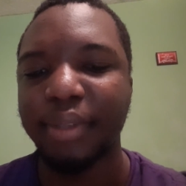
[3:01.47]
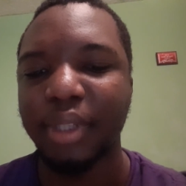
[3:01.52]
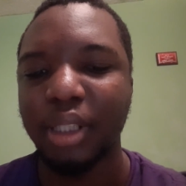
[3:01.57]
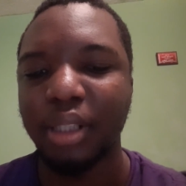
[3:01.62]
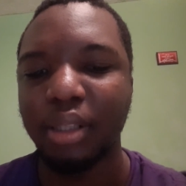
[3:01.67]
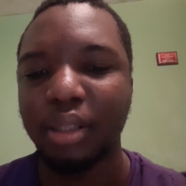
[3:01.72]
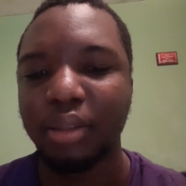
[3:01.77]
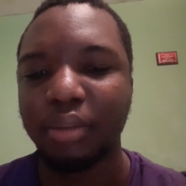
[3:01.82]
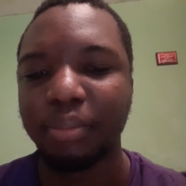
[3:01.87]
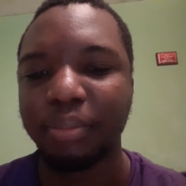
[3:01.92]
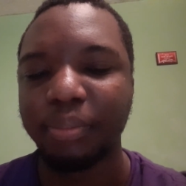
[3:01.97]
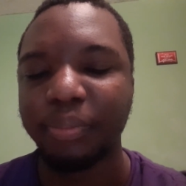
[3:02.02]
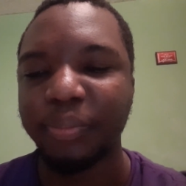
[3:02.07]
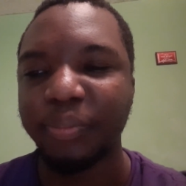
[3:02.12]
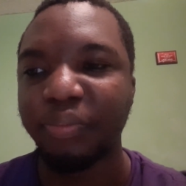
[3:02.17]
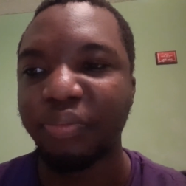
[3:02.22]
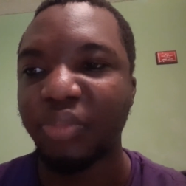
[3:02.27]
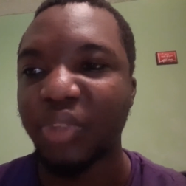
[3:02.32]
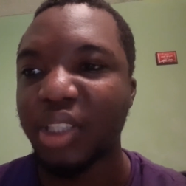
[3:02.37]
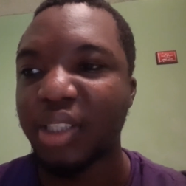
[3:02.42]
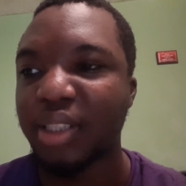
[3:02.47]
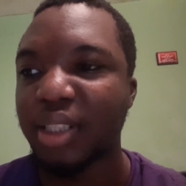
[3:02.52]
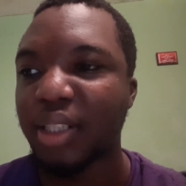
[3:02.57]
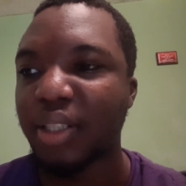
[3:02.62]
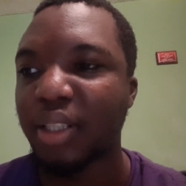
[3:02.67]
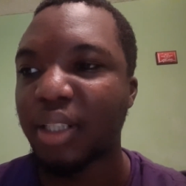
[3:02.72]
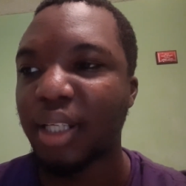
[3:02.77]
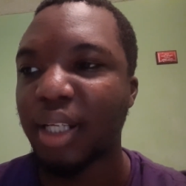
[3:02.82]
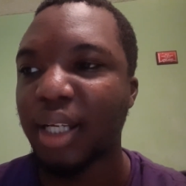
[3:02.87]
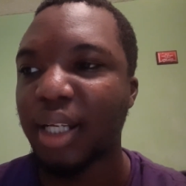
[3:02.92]
L is now
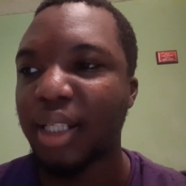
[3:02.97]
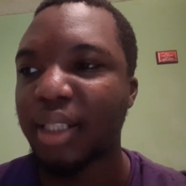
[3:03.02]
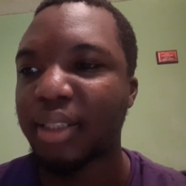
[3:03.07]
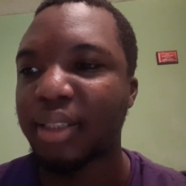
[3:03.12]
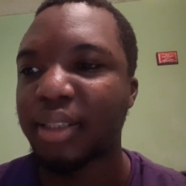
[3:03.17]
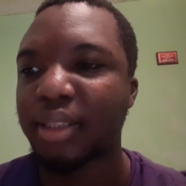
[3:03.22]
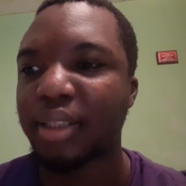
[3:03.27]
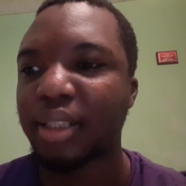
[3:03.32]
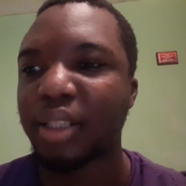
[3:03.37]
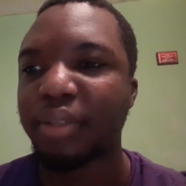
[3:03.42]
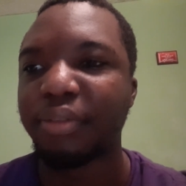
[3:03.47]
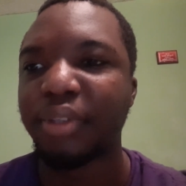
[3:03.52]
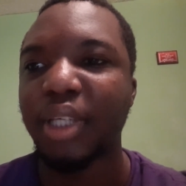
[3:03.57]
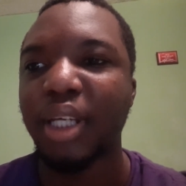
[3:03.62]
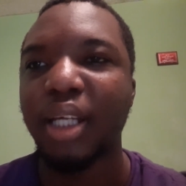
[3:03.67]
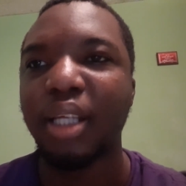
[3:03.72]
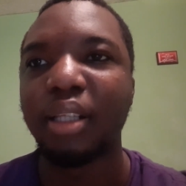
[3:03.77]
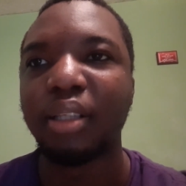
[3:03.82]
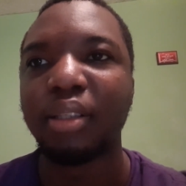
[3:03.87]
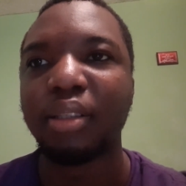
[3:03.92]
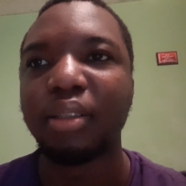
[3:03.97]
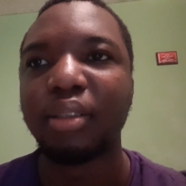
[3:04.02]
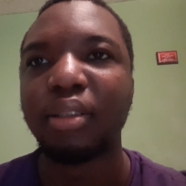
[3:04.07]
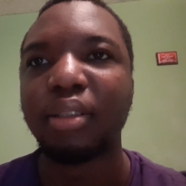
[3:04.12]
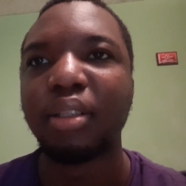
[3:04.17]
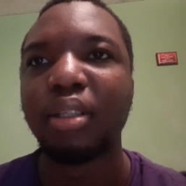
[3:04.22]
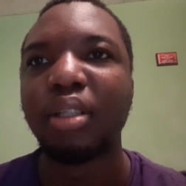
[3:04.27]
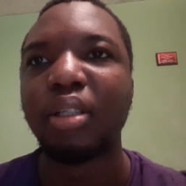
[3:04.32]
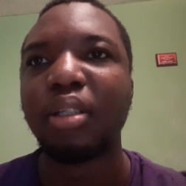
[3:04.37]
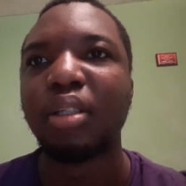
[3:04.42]
the last of the L,
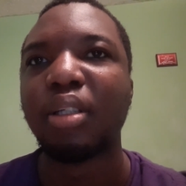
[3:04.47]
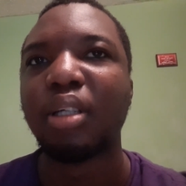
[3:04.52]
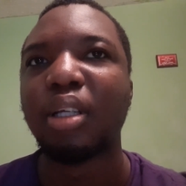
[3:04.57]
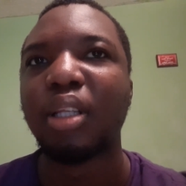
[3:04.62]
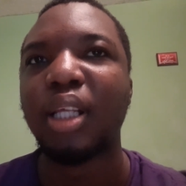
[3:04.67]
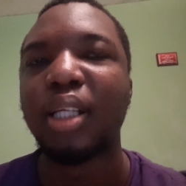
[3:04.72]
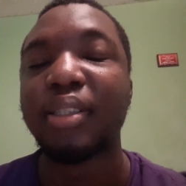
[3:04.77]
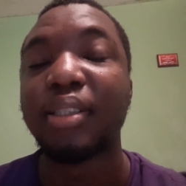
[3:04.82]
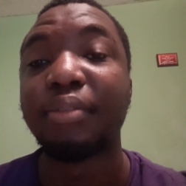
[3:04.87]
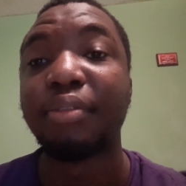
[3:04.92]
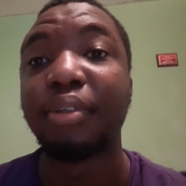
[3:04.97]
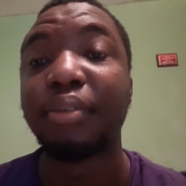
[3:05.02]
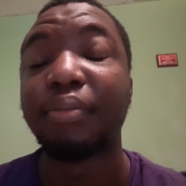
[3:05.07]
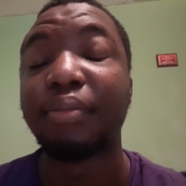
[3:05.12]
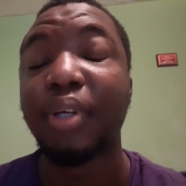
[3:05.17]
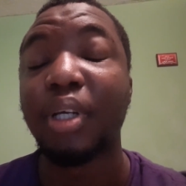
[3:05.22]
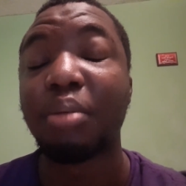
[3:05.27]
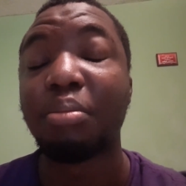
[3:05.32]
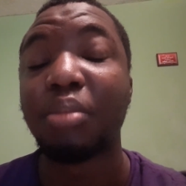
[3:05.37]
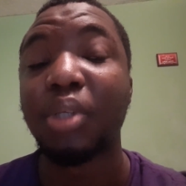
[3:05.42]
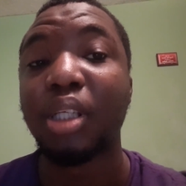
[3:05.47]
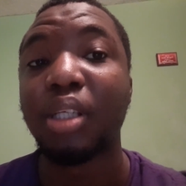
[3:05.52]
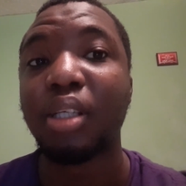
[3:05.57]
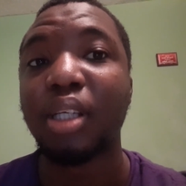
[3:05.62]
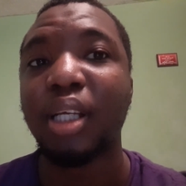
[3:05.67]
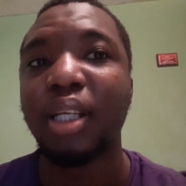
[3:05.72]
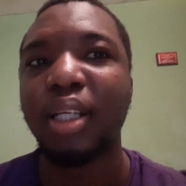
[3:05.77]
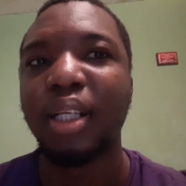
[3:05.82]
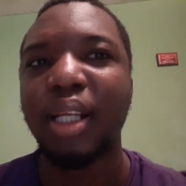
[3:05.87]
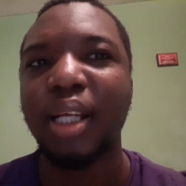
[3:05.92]
last of a family
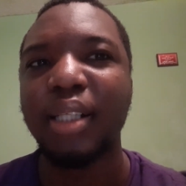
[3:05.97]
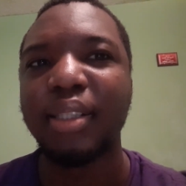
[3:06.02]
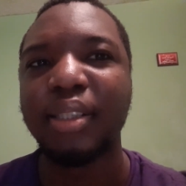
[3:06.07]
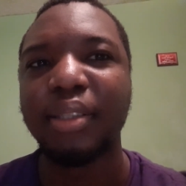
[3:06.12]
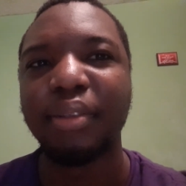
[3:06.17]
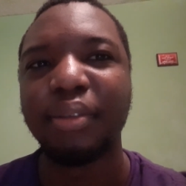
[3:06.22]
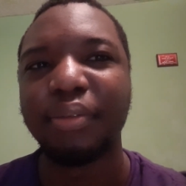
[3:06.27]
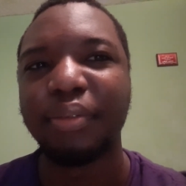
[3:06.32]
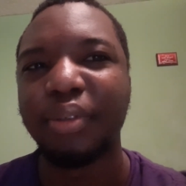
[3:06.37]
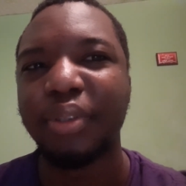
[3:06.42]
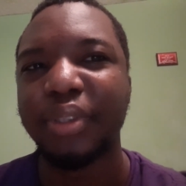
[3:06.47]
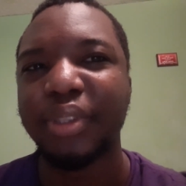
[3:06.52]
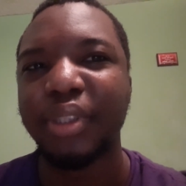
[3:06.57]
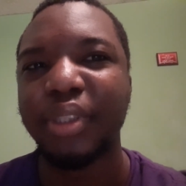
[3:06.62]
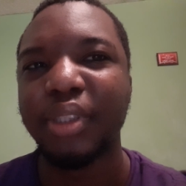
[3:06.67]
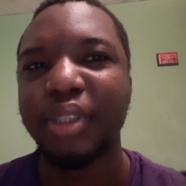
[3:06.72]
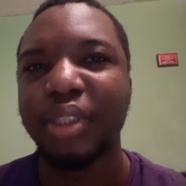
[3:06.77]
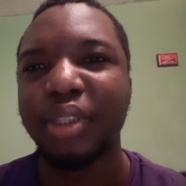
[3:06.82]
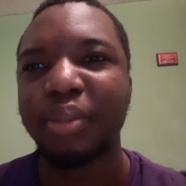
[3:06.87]
and the last of the forces.